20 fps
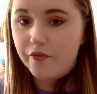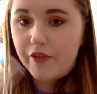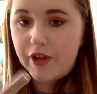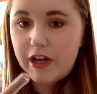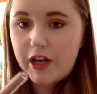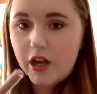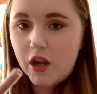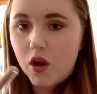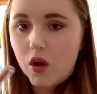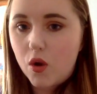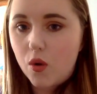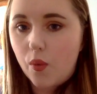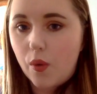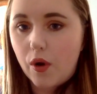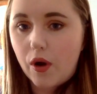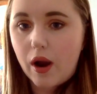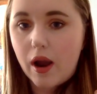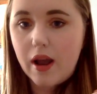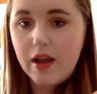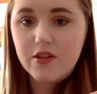video
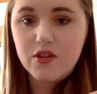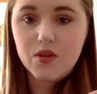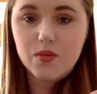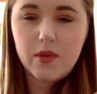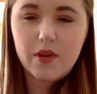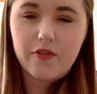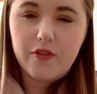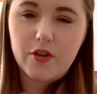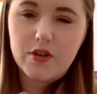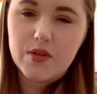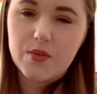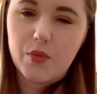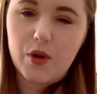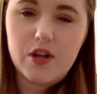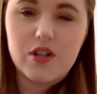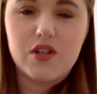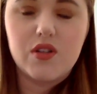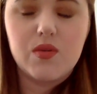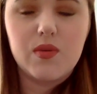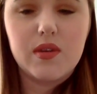where I do my first
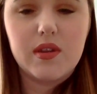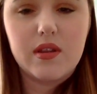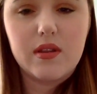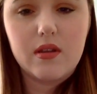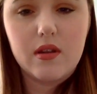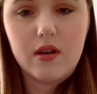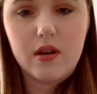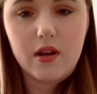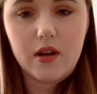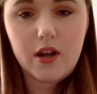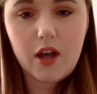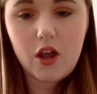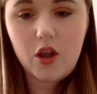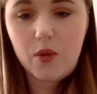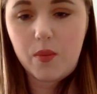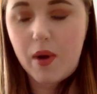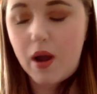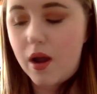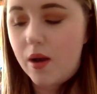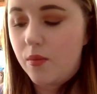impressions with
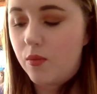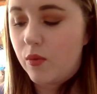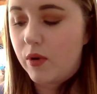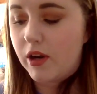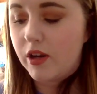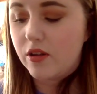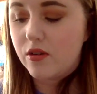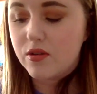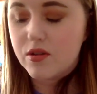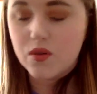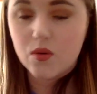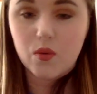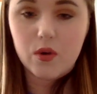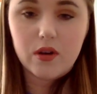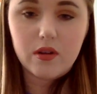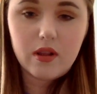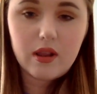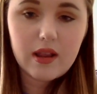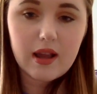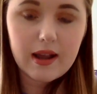ColourPop when I use the Where
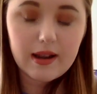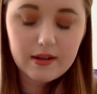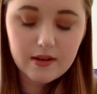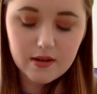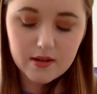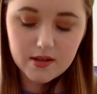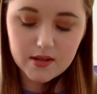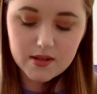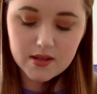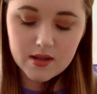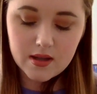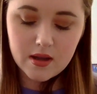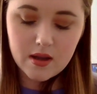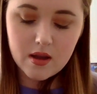the Light Is.